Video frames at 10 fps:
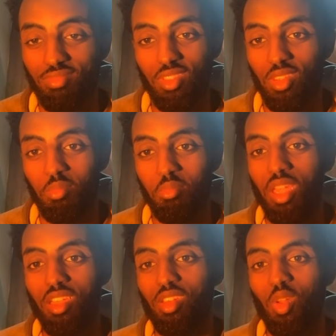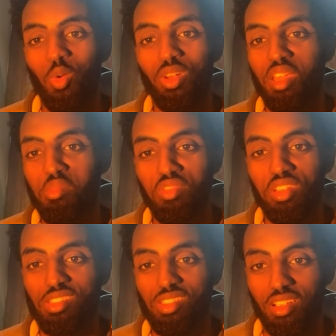making no name for
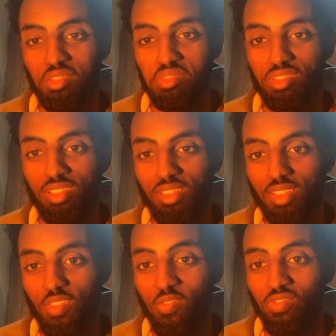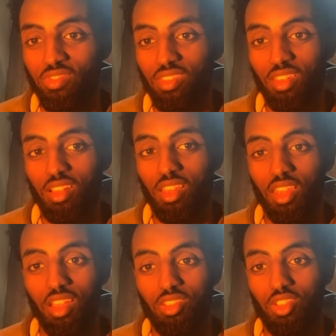yourself, and
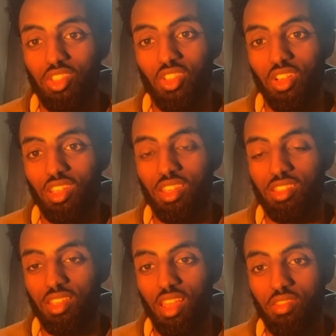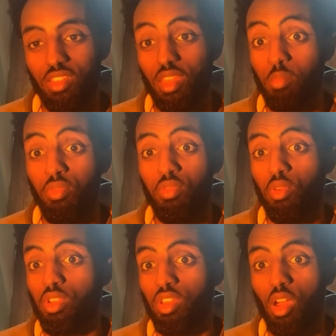then you're stuck in this life, and then
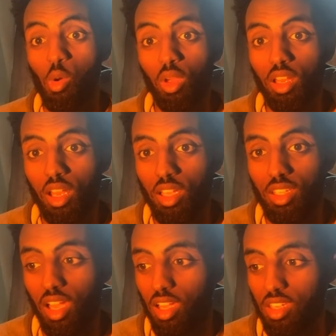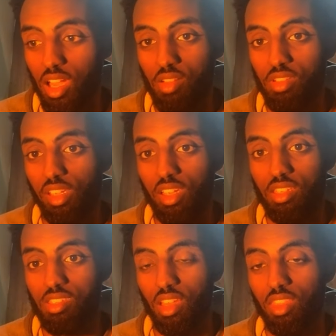before you know it, like, yeah, you're having
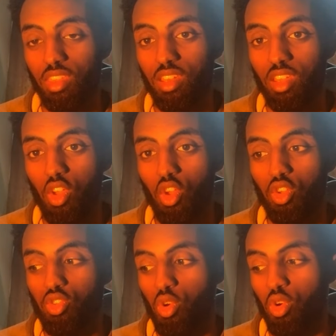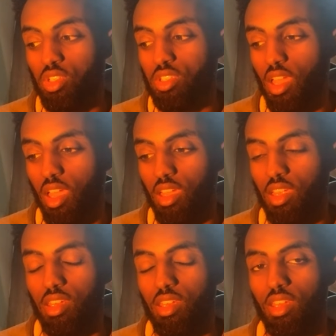kids, and then you're
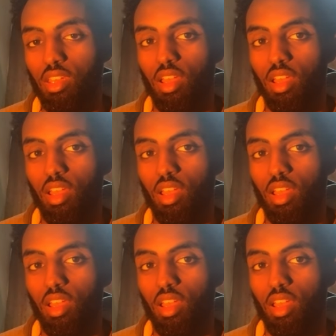setting